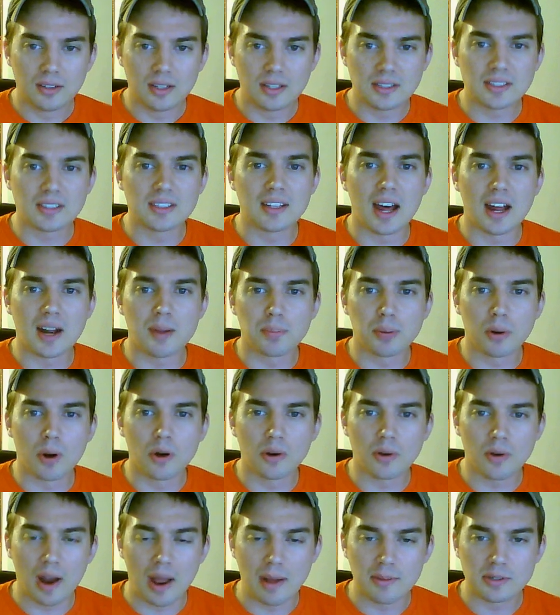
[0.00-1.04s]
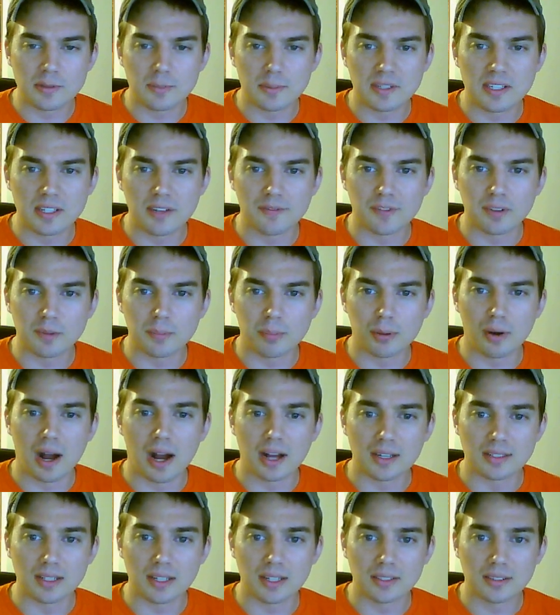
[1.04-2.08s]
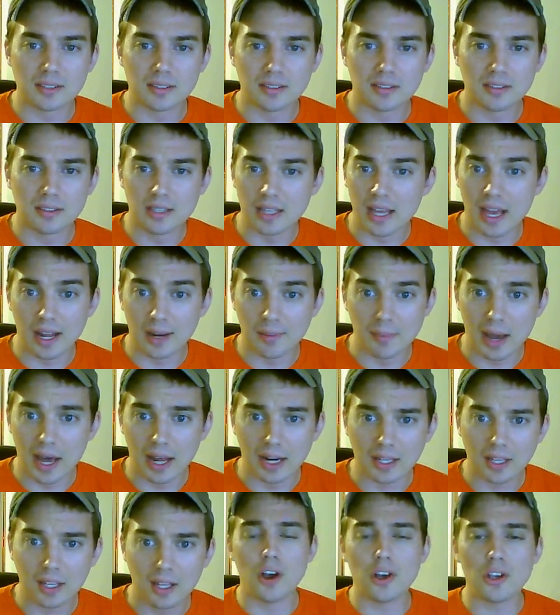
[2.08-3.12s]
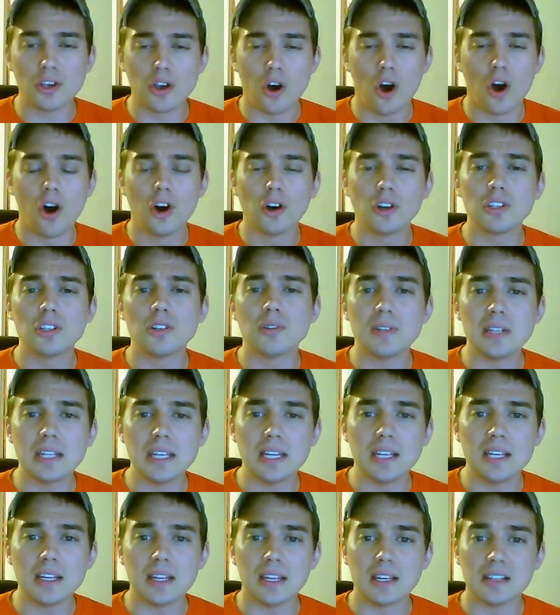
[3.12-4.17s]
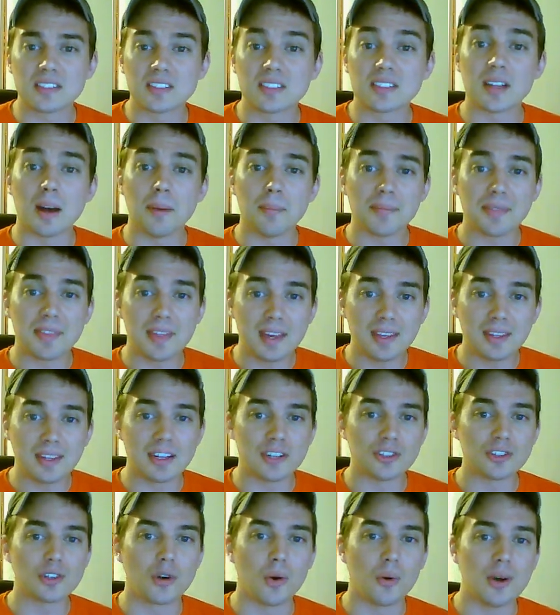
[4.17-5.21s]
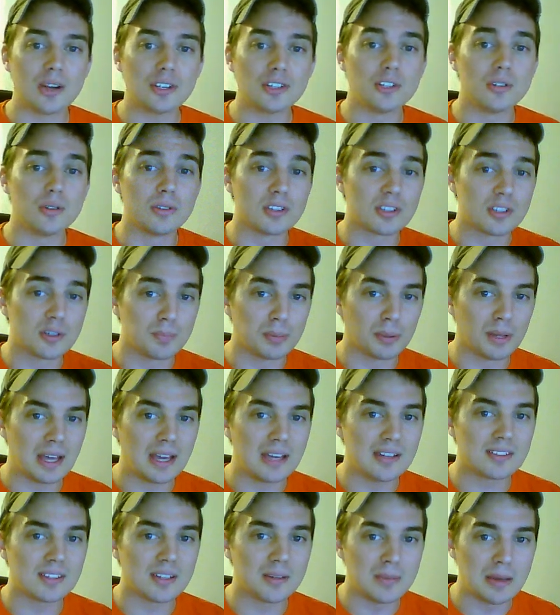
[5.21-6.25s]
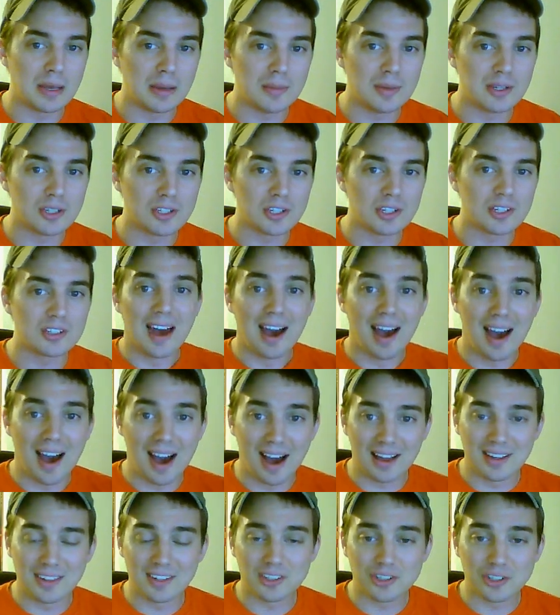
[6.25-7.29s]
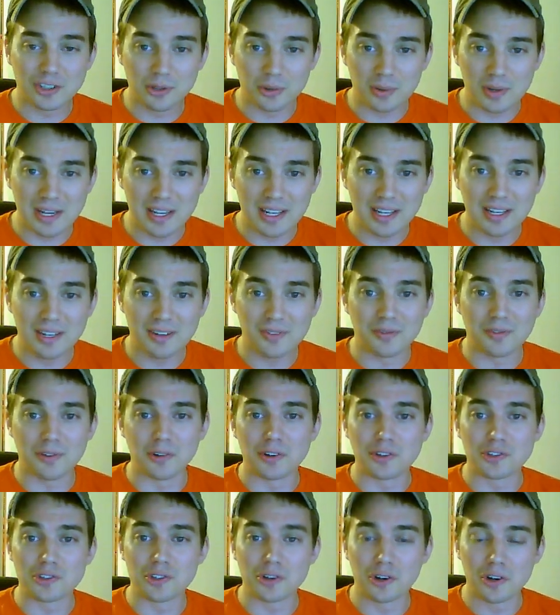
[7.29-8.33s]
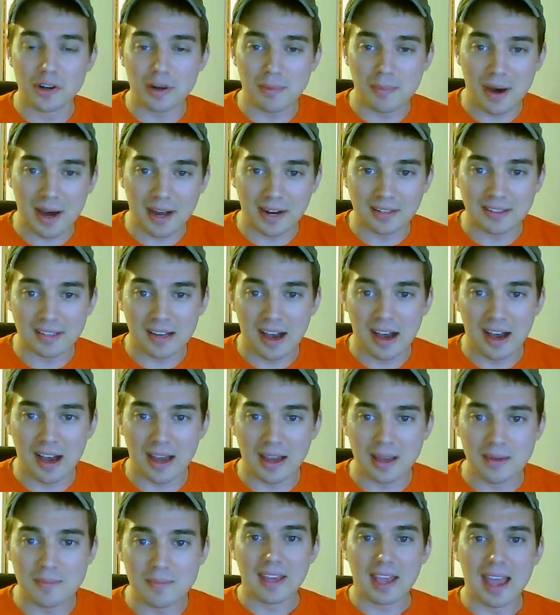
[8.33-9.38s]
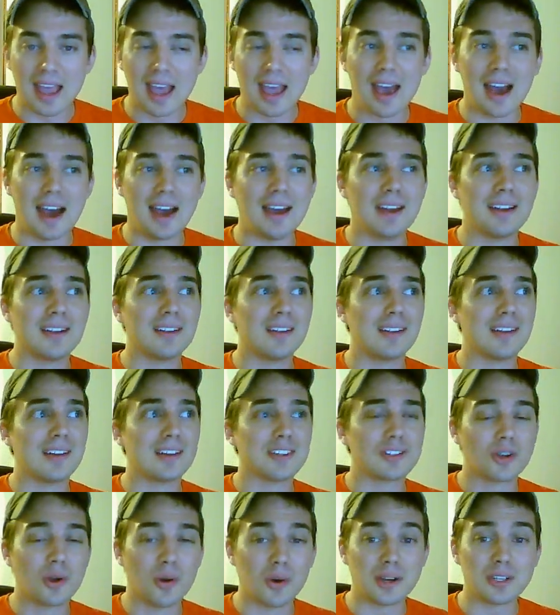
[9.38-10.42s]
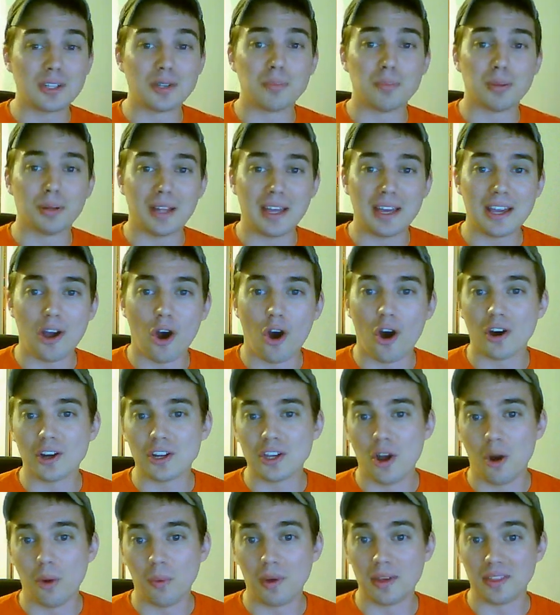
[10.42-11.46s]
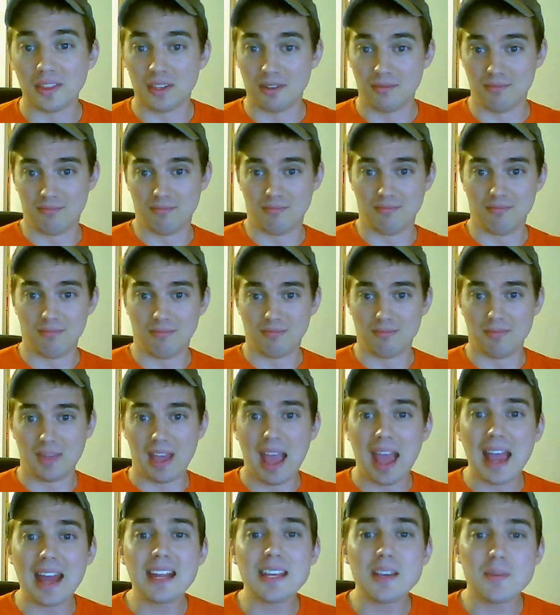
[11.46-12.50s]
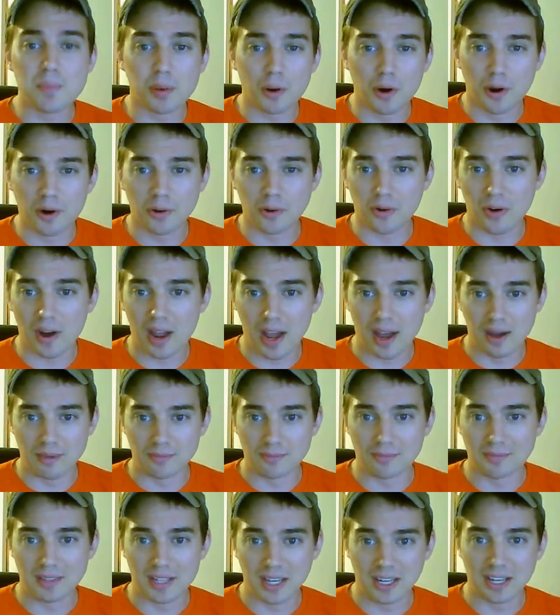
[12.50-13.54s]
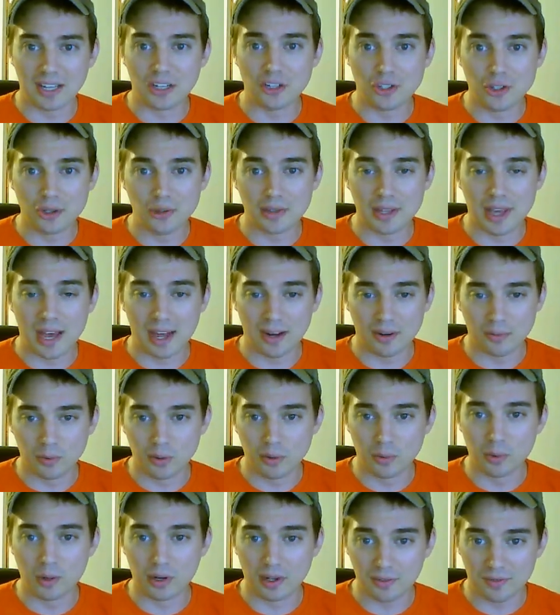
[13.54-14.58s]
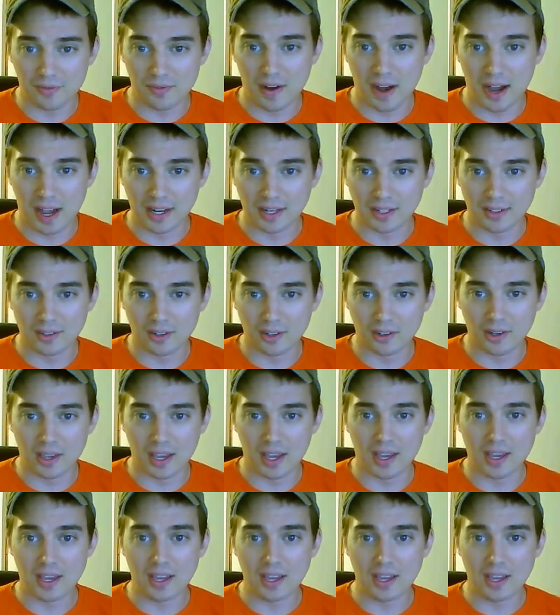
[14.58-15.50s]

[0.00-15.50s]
is not a program-specific process, the animatic. All you need is something that is going to display some images on the screen for a certain amount of time, and that's going to play audio with it. Any program that can do that will work fine, okay?